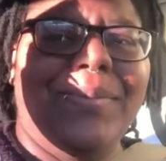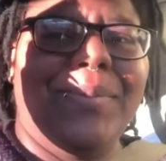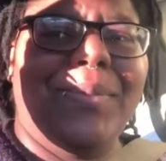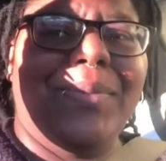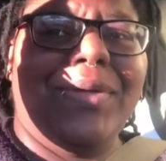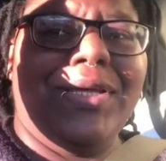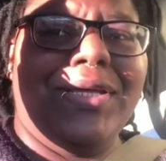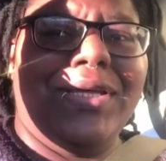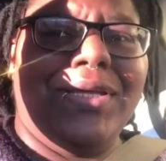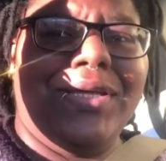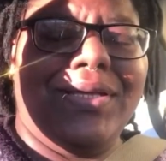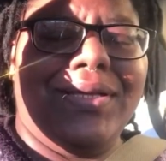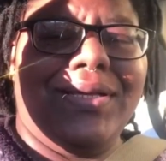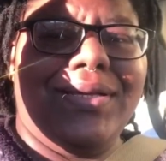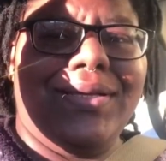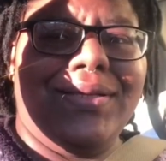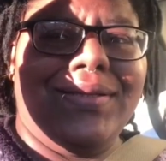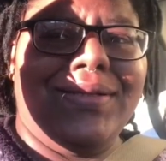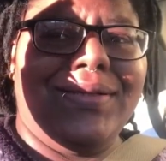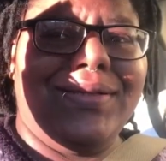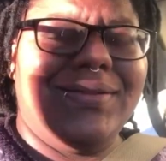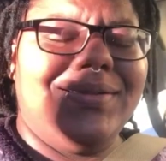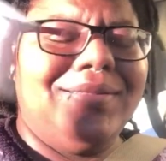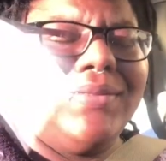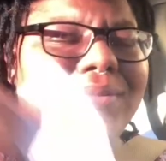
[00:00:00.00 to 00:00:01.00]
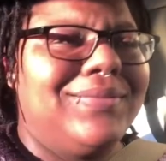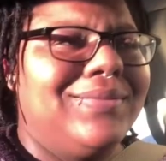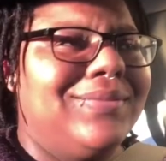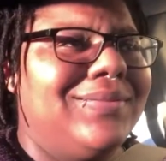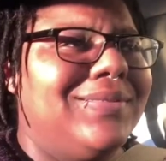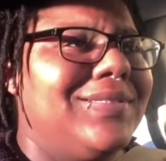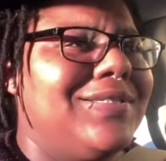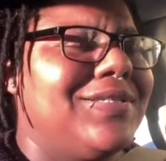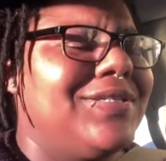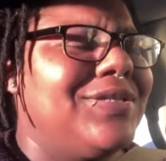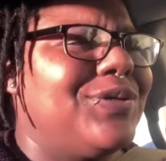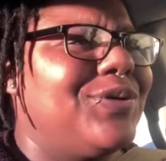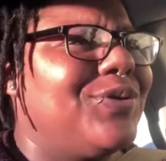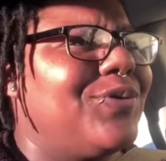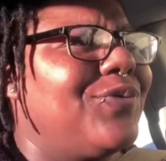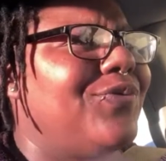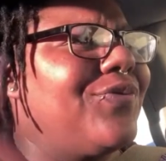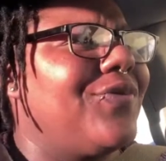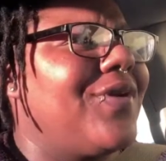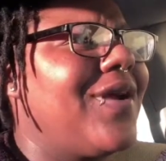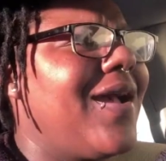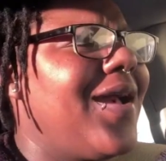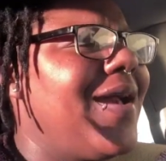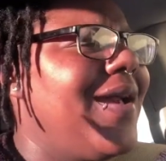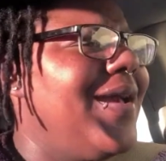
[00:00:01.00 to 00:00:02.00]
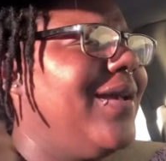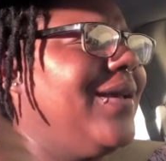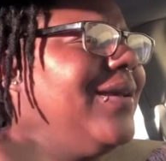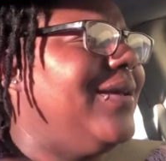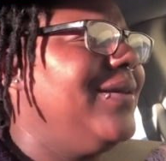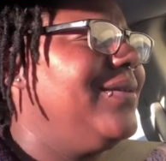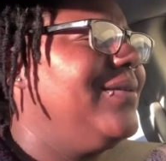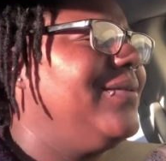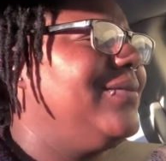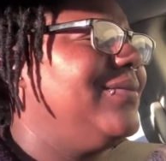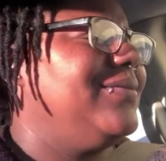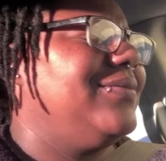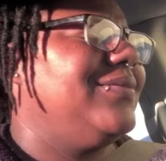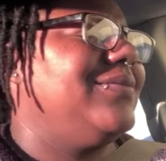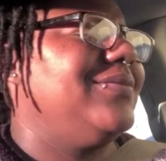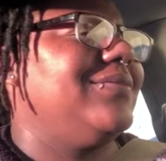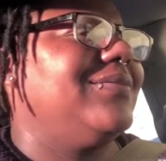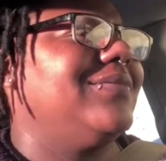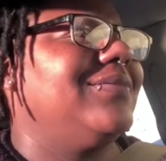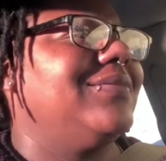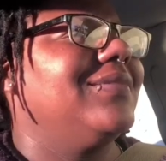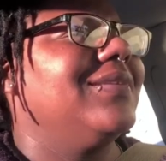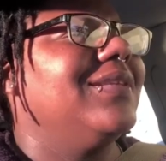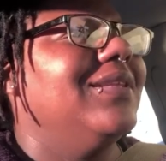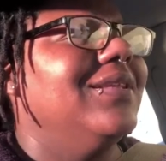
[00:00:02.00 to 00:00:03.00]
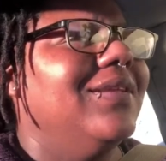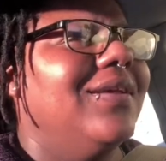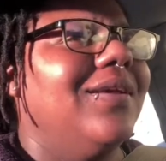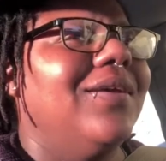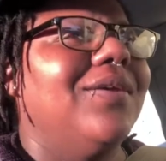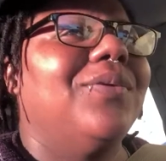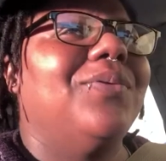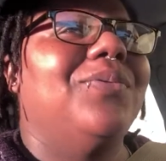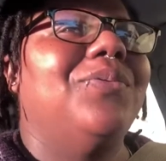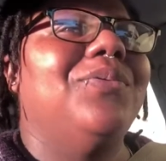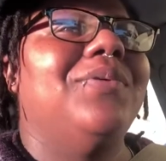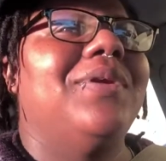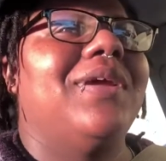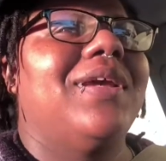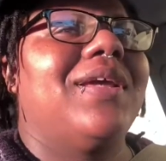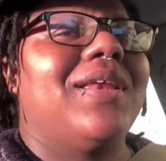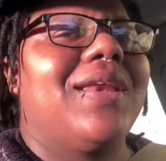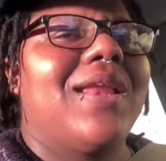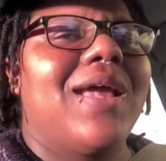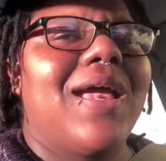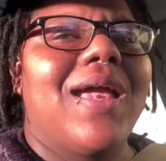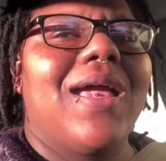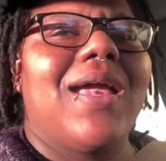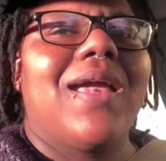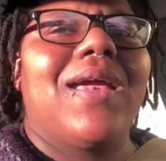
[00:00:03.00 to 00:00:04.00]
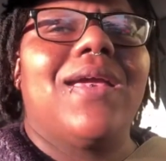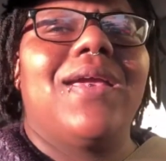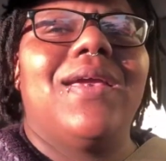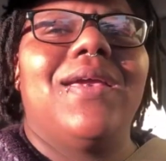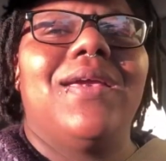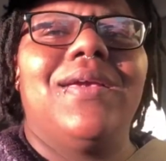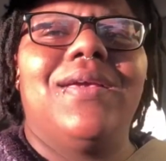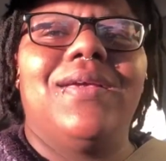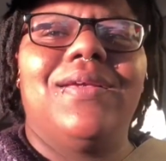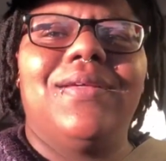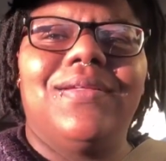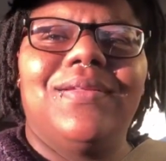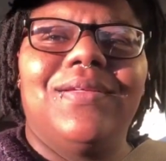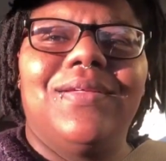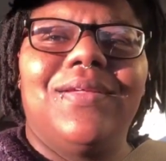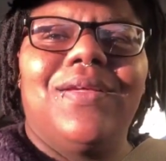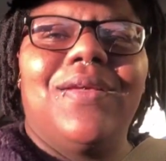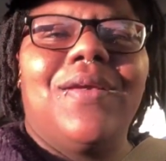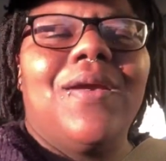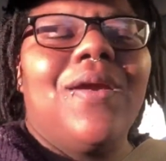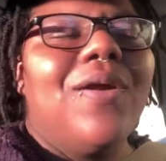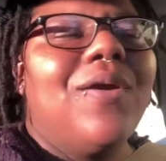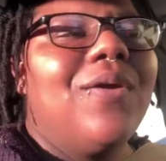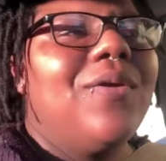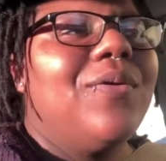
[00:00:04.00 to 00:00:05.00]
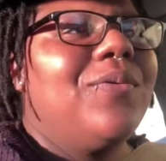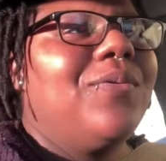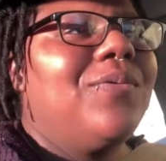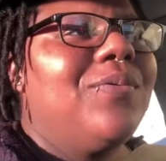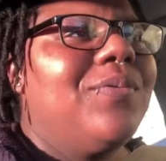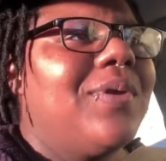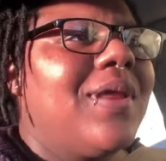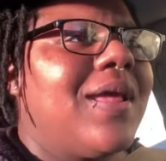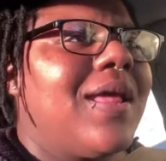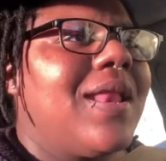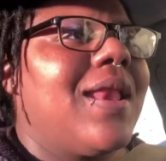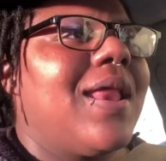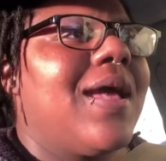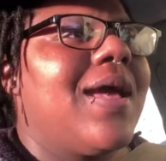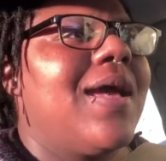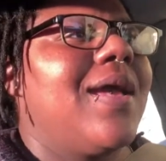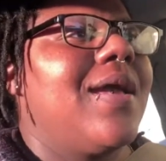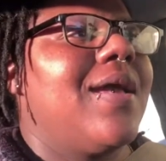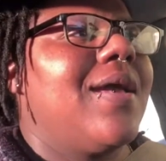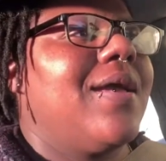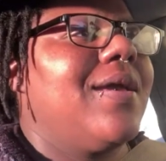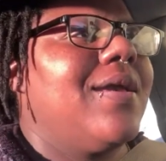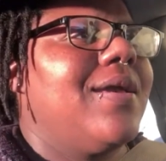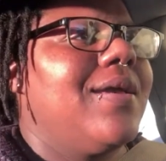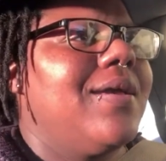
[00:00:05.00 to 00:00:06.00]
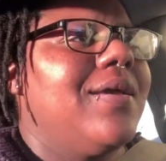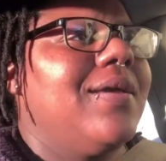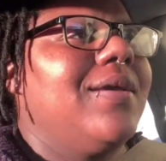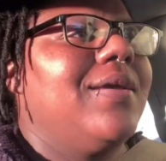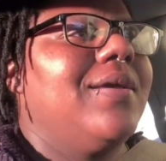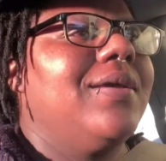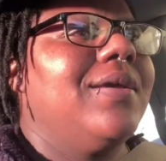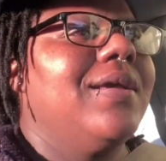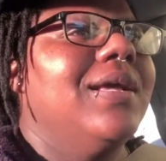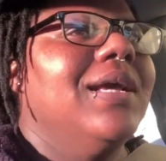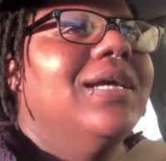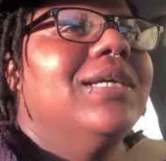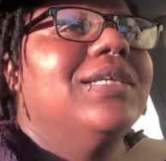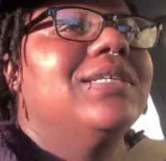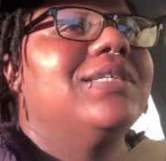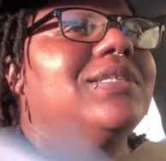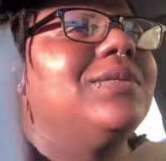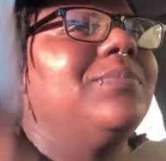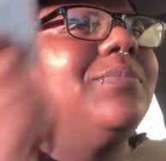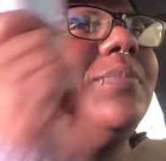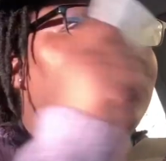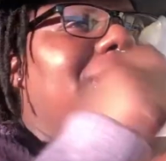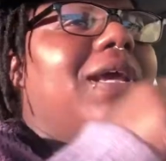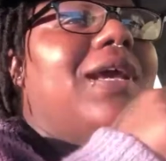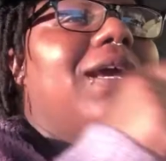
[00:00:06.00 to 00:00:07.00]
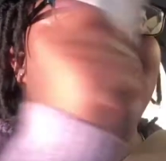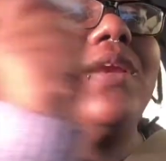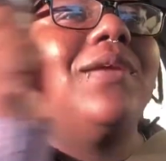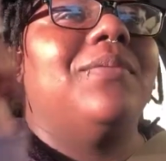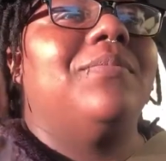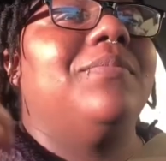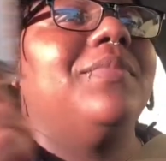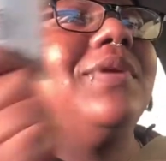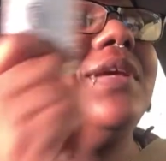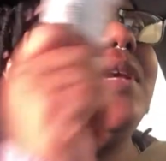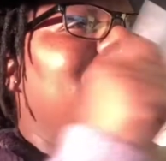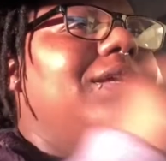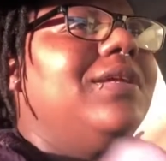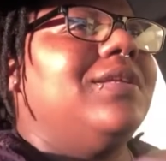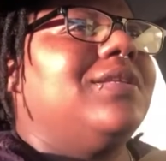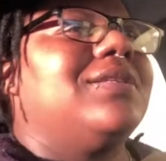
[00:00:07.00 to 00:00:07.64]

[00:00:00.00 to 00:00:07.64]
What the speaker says: me to the right. Ooh, that light. Ooh, that light. She blinded me